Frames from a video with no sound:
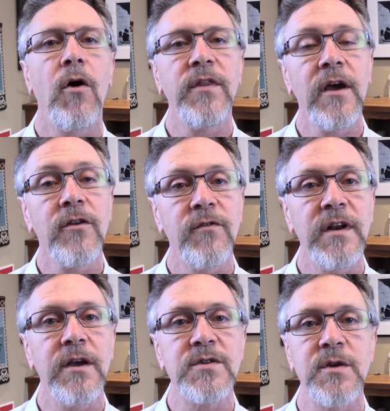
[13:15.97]
all the other
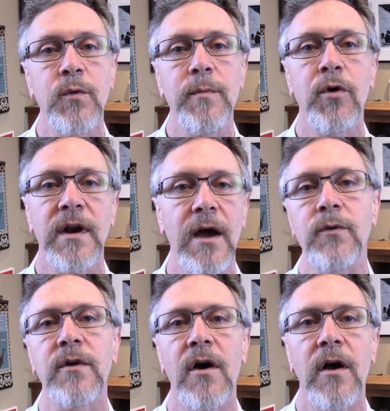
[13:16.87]
videos that we put
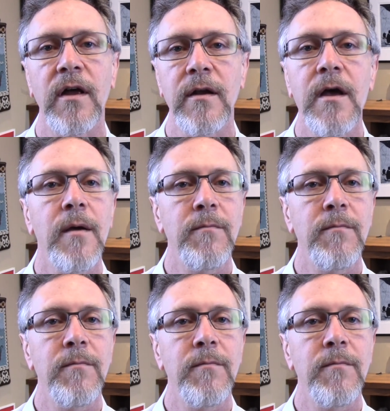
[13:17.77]
out on